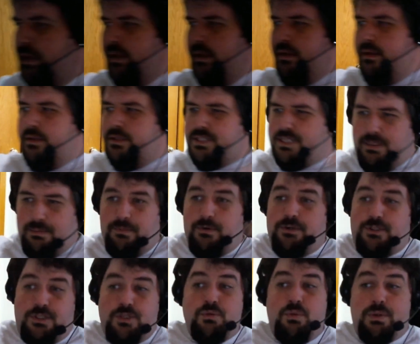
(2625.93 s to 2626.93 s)
similar
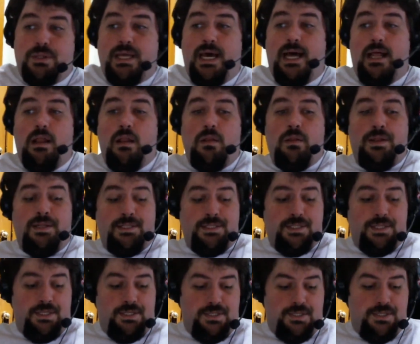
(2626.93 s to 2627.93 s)
to what the HoloLens
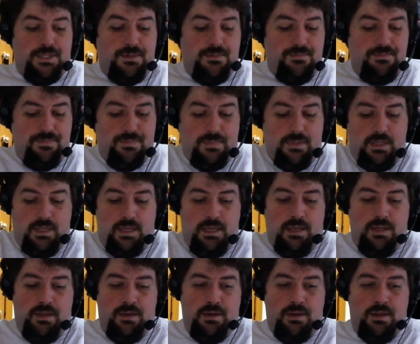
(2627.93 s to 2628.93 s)
is,
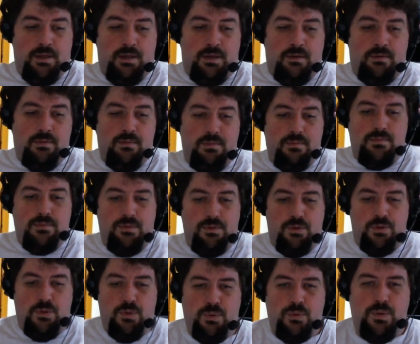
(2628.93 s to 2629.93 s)
and
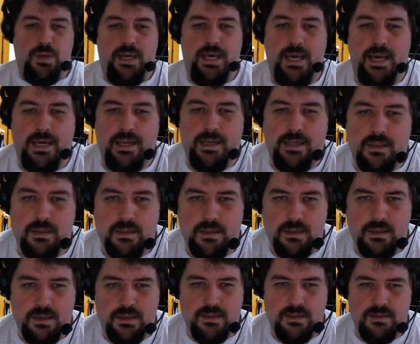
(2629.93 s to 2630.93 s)
you had
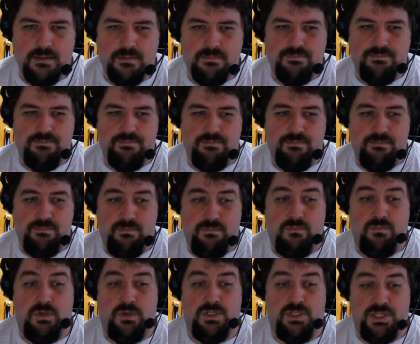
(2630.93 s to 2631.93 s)

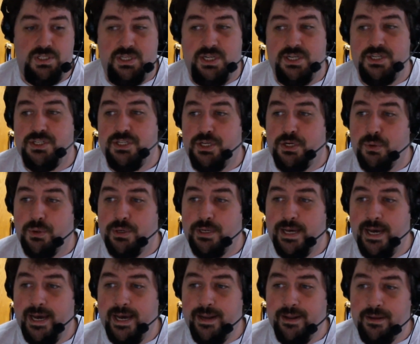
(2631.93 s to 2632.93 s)
what is essentially
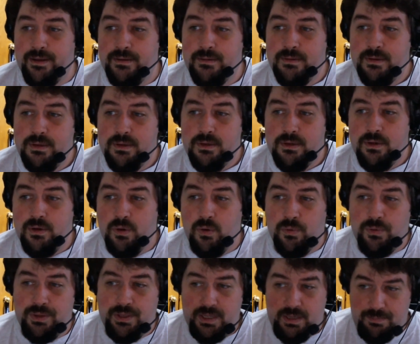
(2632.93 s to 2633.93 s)
Cortana,
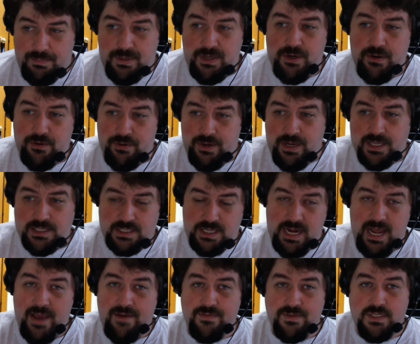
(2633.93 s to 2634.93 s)
only it appeared as an
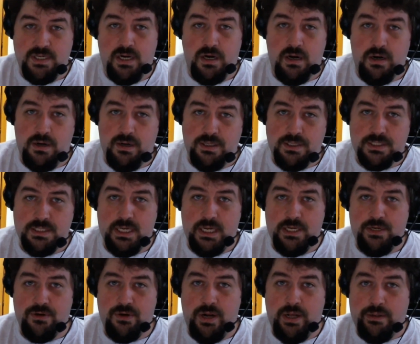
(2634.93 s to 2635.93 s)
avatar
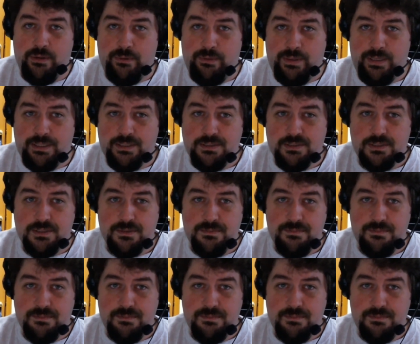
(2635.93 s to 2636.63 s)
inside your HoloLens.